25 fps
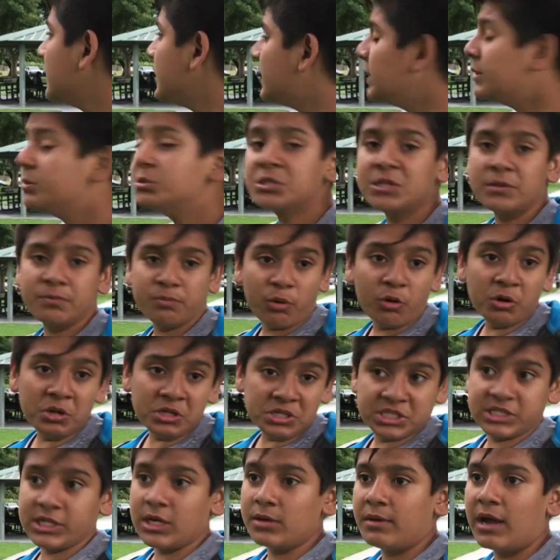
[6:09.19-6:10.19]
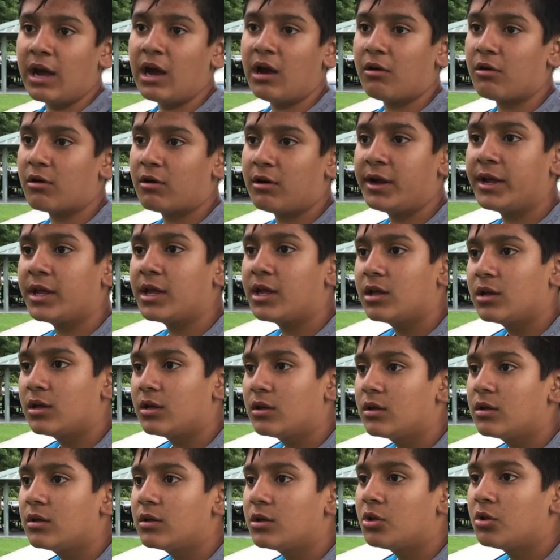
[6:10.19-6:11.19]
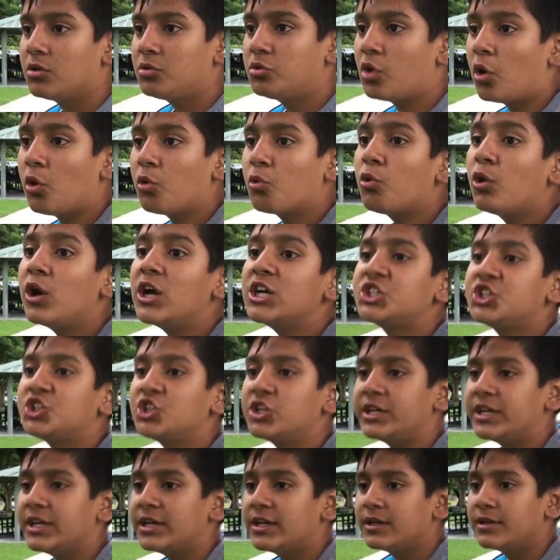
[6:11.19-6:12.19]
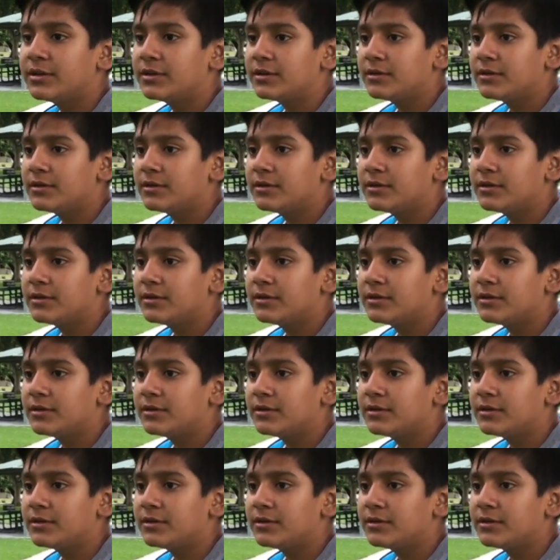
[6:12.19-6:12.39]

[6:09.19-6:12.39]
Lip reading: He was important somehow, alright? Don't question it.